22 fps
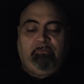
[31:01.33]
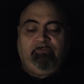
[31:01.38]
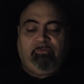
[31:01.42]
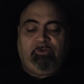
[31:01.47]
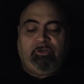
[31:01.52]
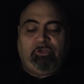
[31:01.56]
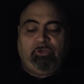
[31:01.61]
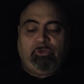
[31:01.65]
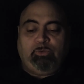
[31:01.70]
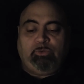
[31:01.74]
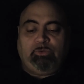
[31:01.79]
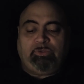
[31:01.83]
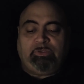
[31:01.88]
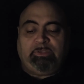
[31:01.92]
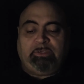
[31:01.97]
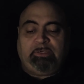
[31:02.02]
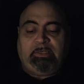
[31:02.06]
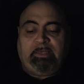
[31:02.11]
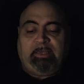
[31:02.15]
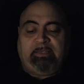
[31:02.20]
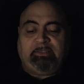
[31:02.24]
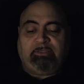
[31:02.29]
for use
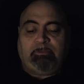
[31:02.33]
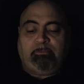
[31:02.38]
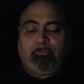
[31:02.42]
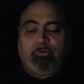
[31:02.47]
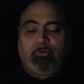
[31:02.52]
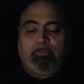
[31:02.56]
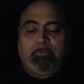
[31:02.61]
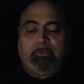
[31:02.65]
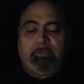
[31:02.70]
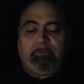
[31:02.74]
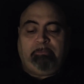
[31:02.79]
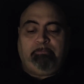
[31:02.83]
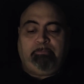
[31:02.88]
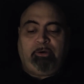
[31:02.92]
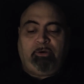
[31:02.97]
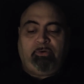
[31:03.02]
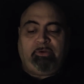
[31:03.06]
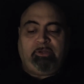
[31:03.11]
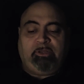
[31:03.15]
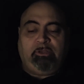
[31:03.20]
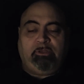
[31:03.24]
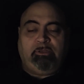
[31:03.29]
as a permanent
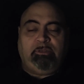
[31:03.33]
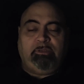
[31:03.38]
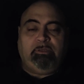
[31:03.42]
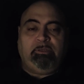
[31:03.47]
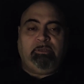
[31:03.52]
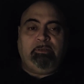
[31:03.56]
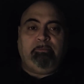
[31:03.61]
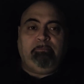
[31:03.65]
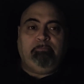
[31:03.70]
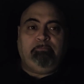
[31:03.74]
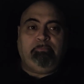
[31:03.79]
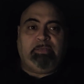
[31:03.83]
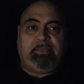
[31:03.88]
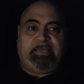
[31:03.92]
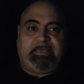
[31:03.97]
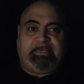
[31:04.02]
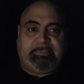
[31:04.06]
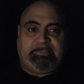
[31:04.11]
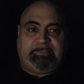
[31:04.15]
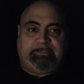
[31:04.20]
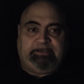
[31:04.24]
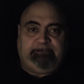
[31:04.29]
burial
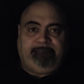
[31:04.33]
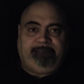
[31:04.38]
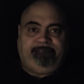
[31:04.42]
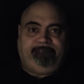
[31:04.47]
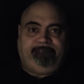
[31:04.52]
place.